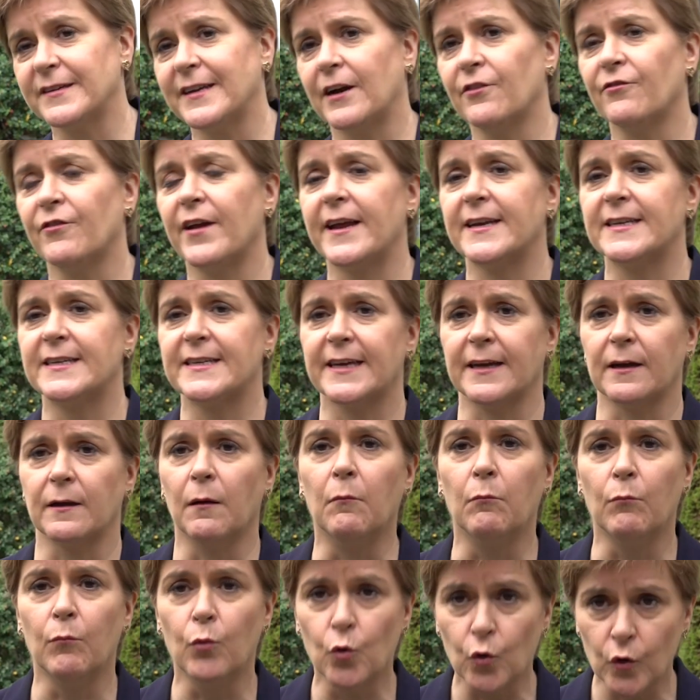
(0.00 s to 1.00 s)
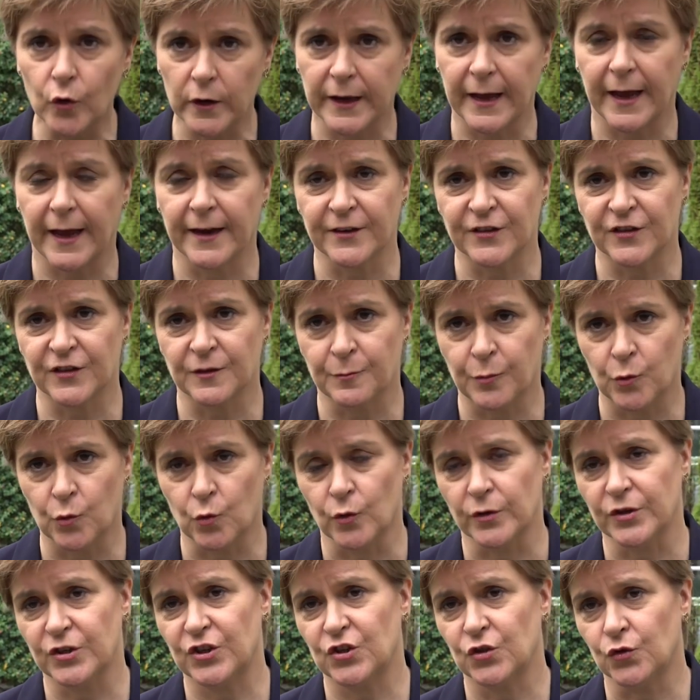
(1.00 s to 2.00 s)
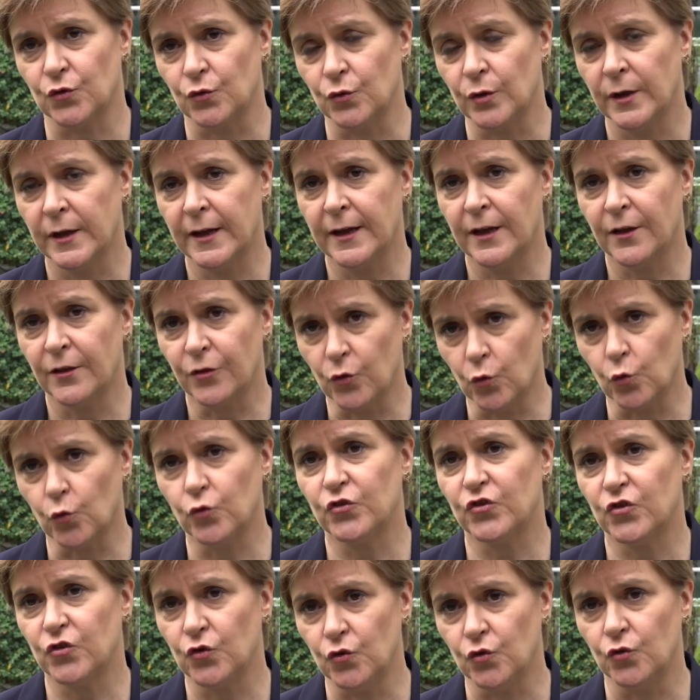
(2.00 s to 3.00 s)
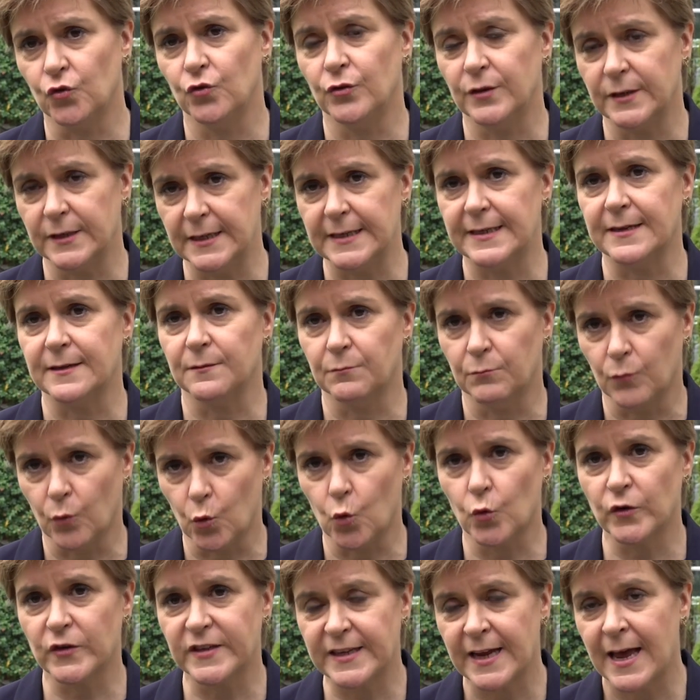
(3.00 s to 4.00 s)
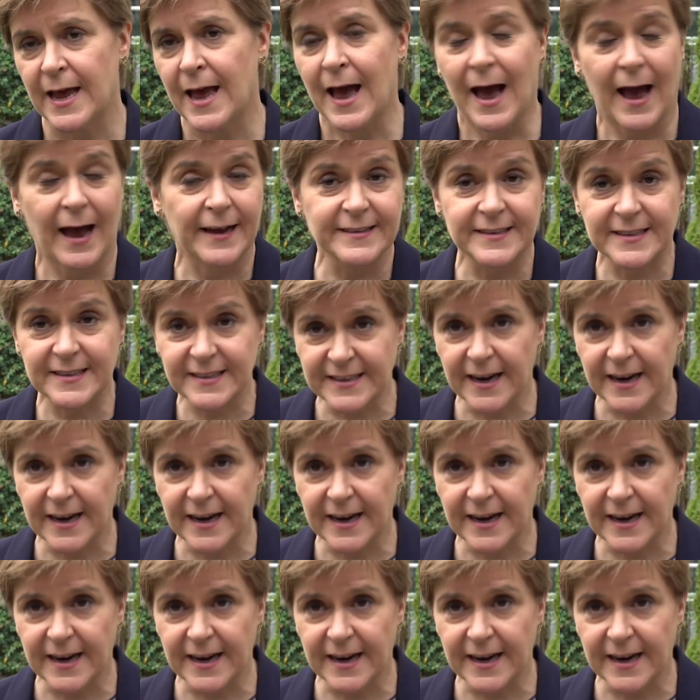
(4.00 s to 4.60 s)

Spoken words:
directing more cash support to those who need it most, and to